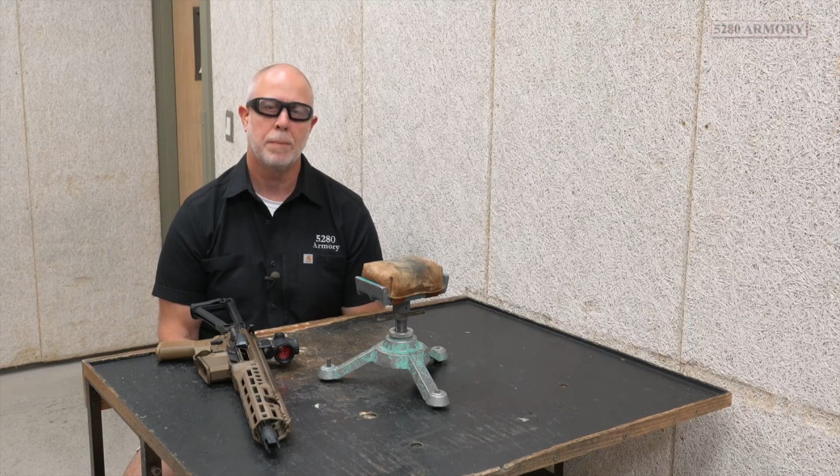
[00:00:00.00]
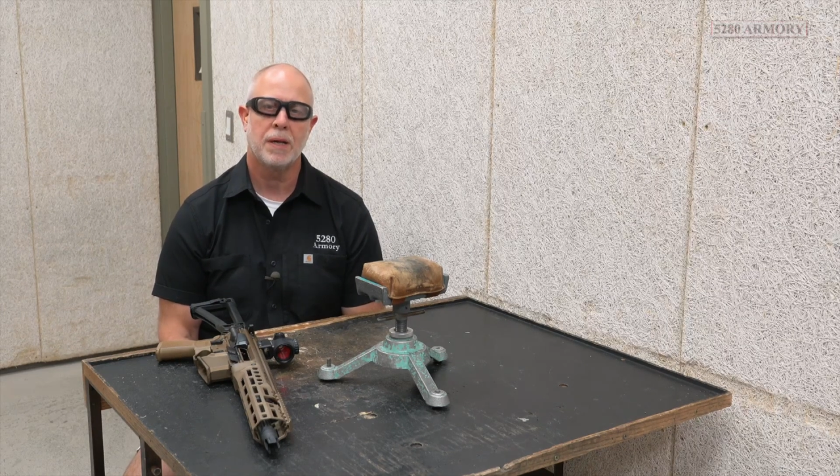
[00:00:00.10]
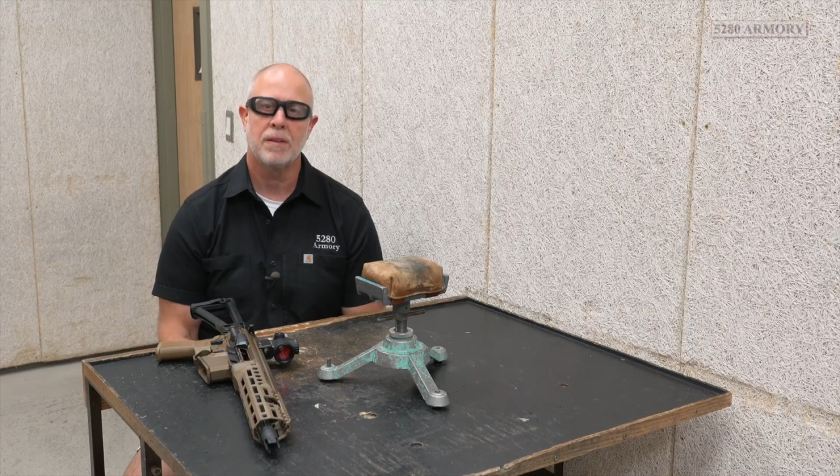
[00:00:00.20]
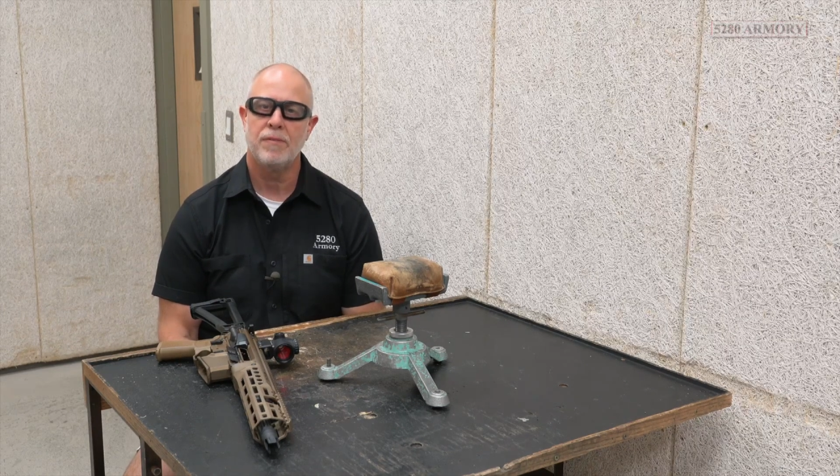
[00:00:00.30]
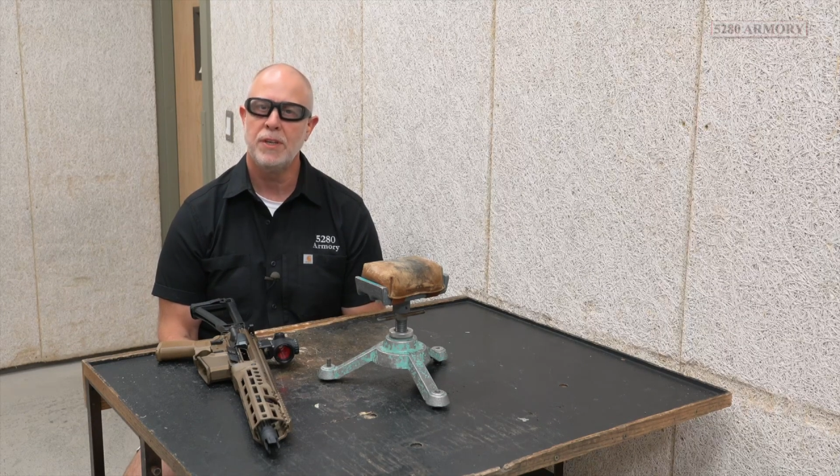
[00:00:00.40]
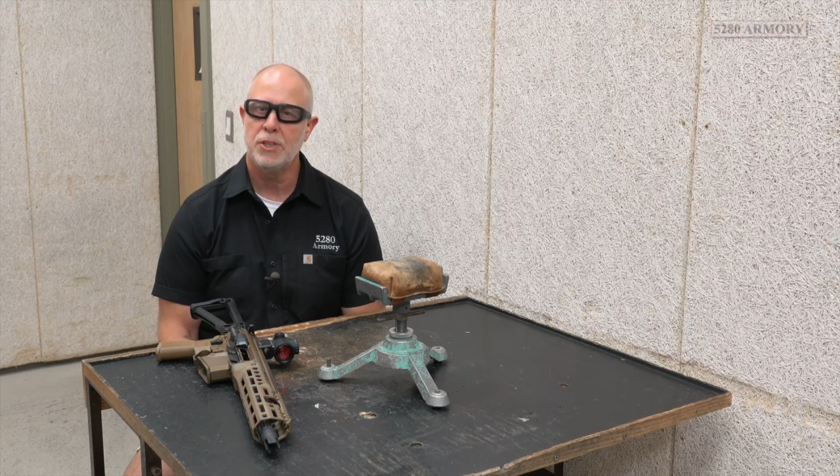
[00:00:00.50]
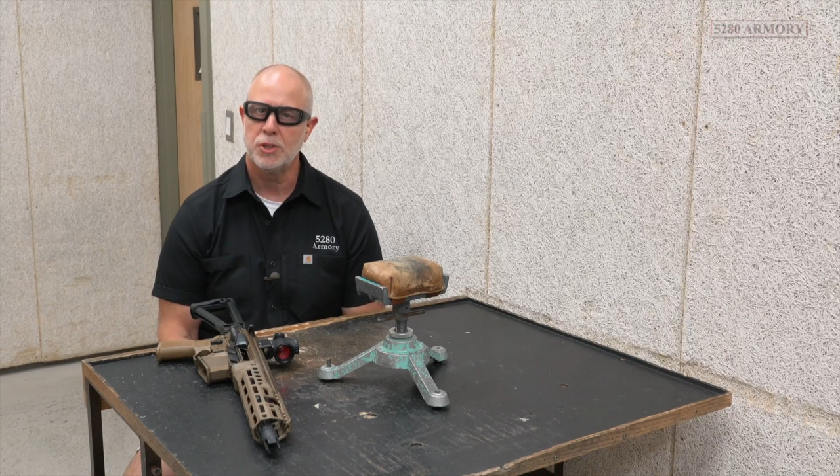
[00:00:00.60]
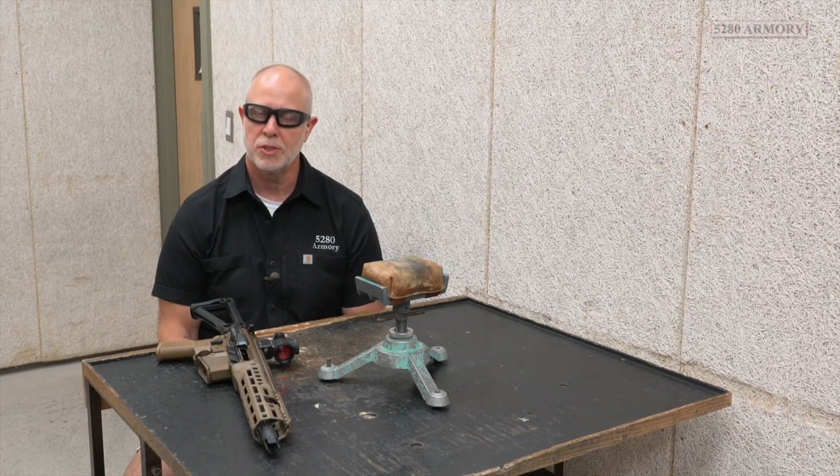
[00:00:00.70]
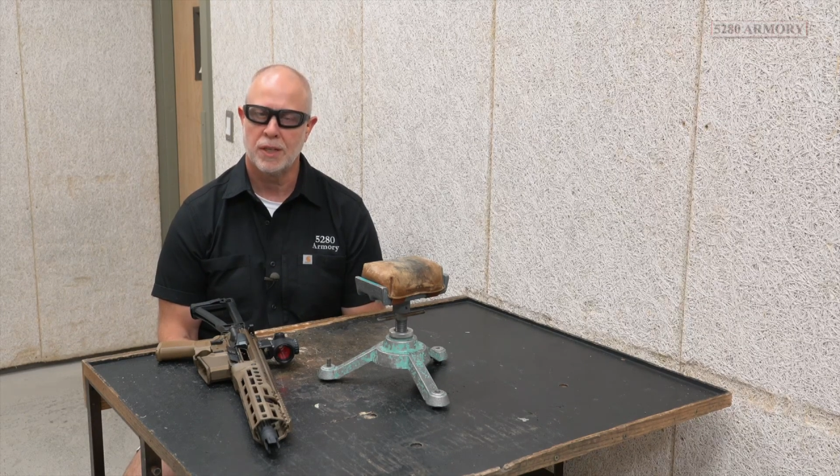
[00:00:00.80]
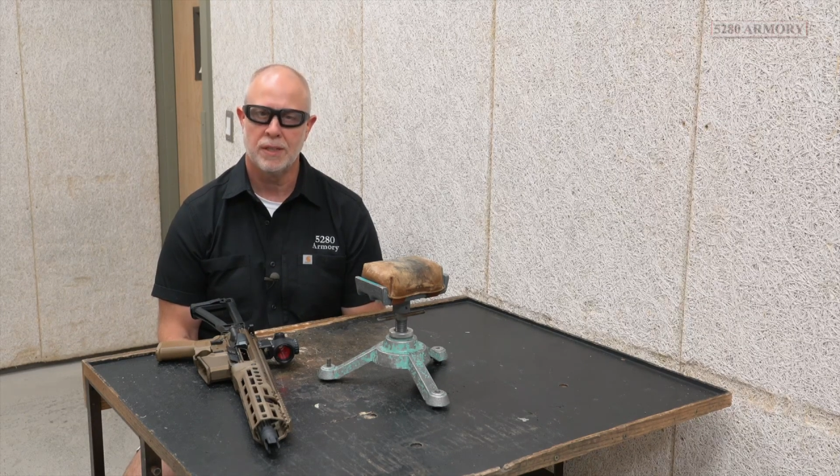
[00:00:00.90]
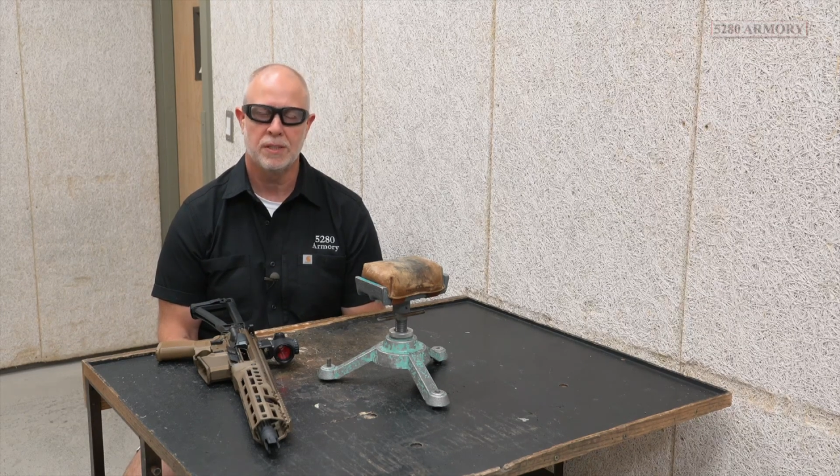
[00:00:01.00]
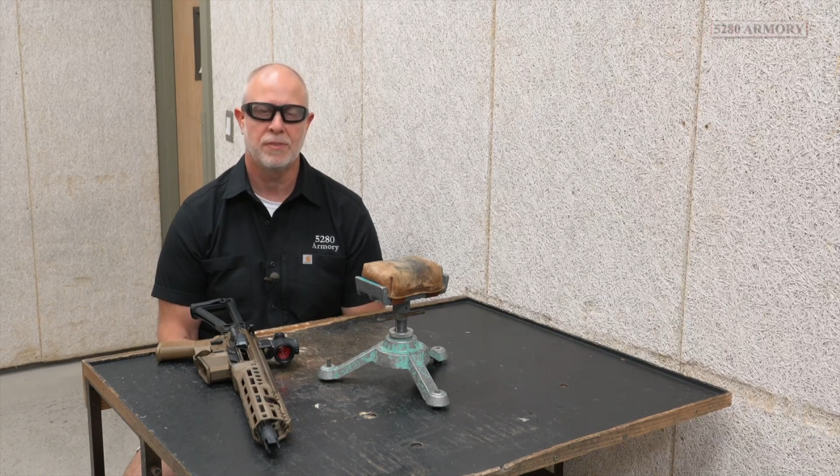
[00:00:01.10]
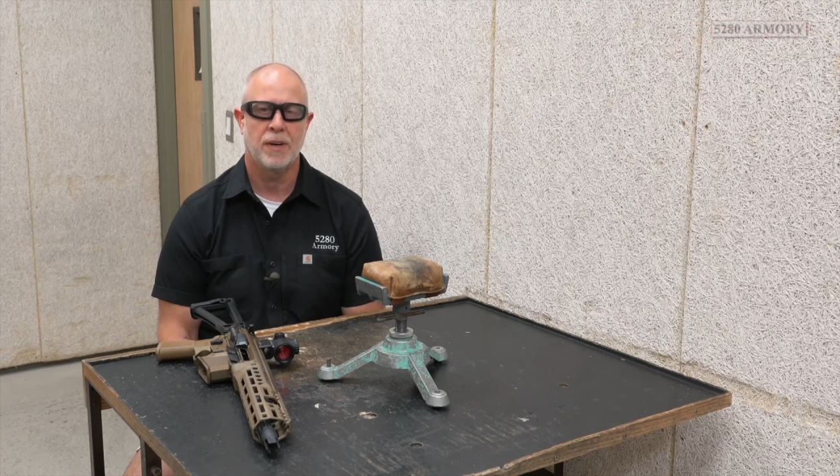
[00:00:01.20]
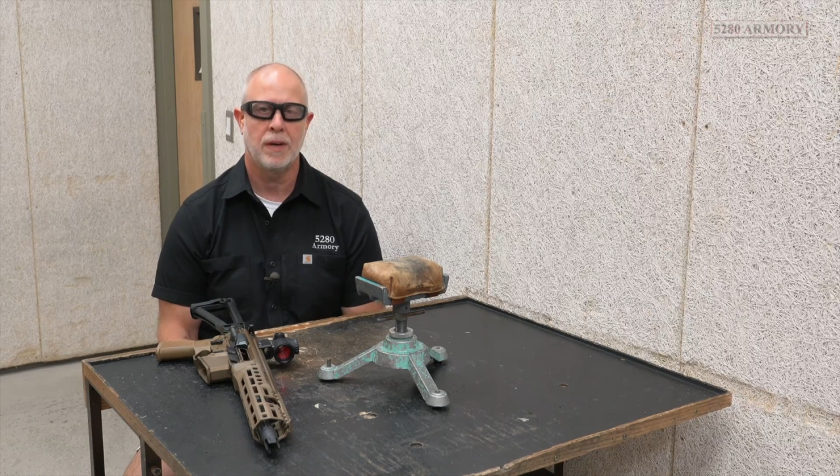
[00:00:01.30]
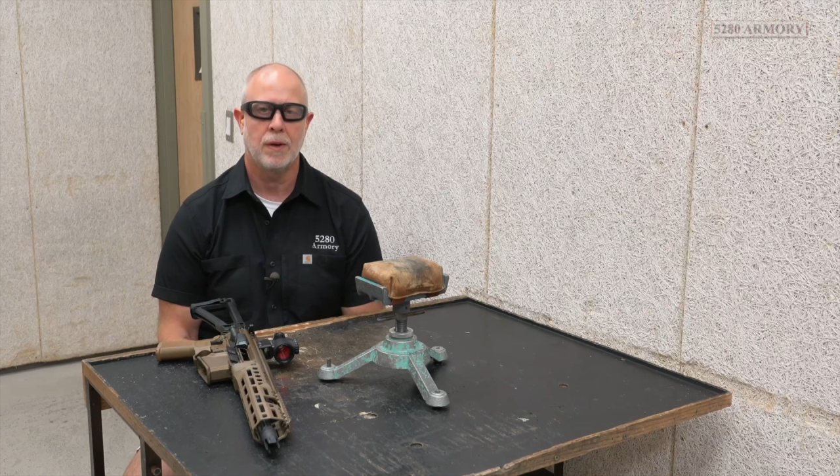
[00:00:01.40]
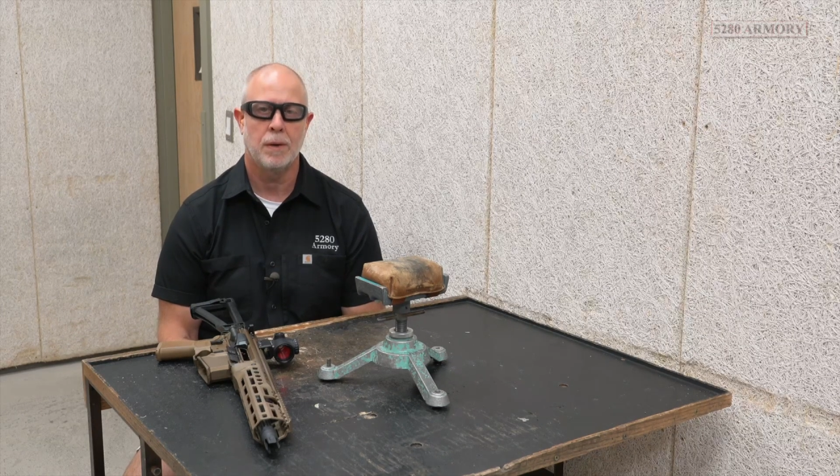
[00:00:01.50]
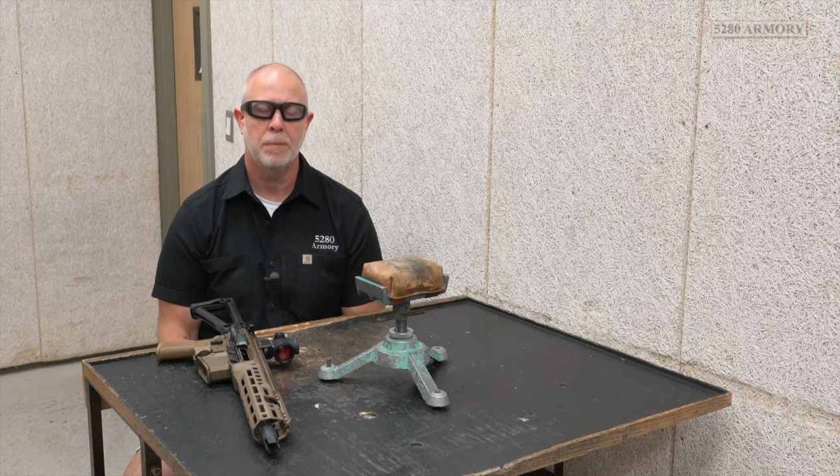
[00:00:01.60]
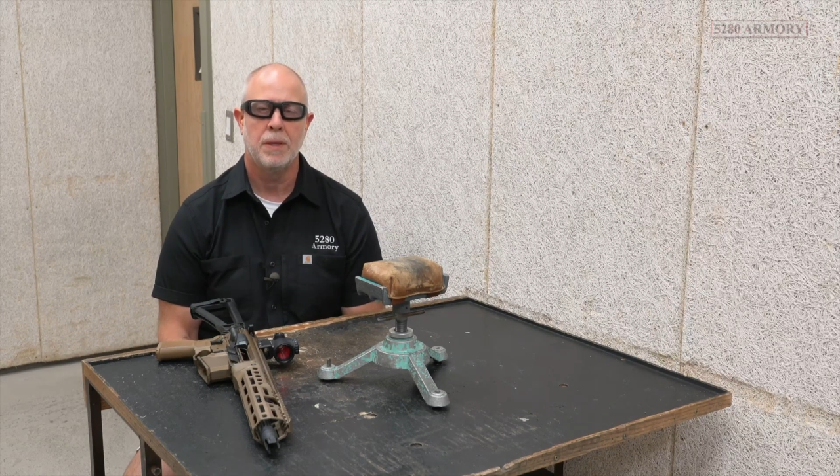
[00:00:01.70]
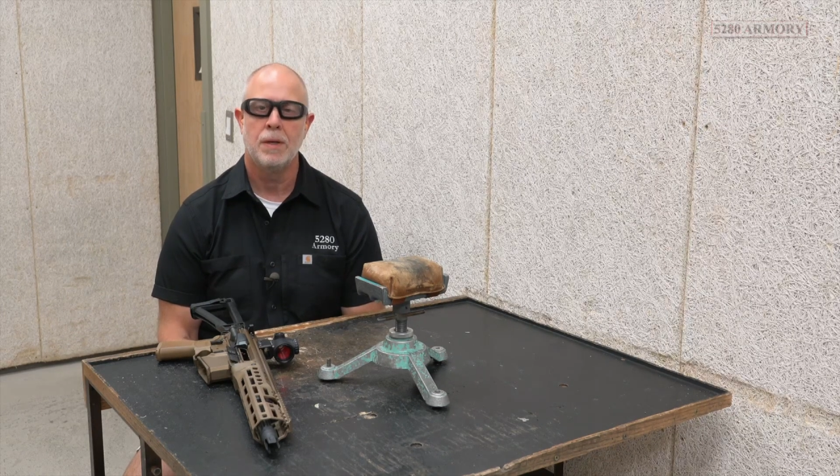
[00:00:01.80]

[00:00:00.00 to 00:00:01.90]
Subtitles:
about the features on this firearm.